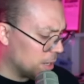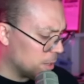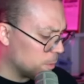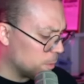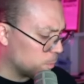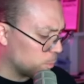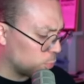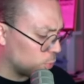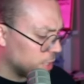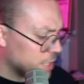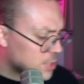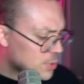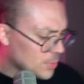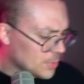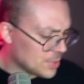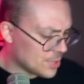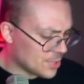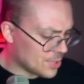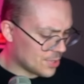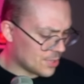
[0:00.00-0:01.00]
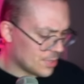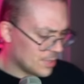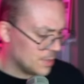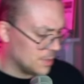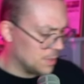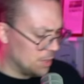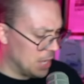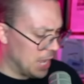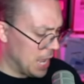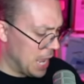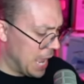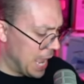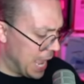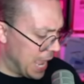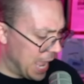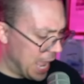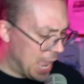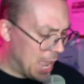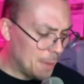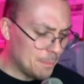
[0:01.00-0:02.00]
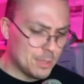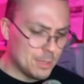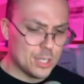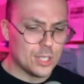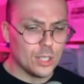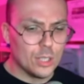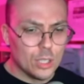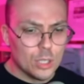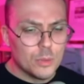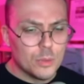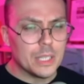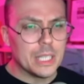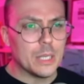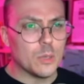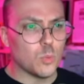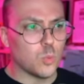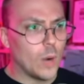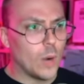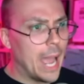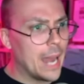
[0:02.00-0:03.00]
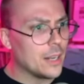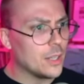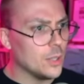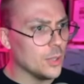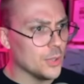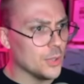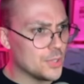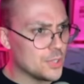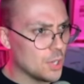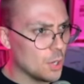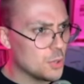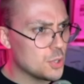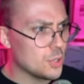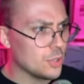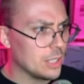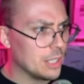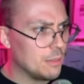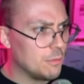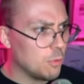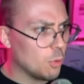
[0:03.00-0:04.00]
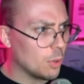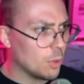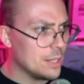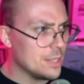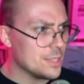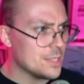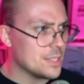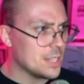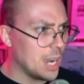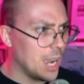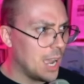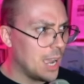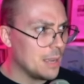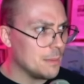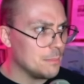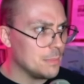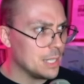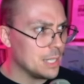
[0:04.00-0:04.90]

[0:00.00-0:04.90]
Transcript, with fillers: Prince was absolutely radical socially for his time,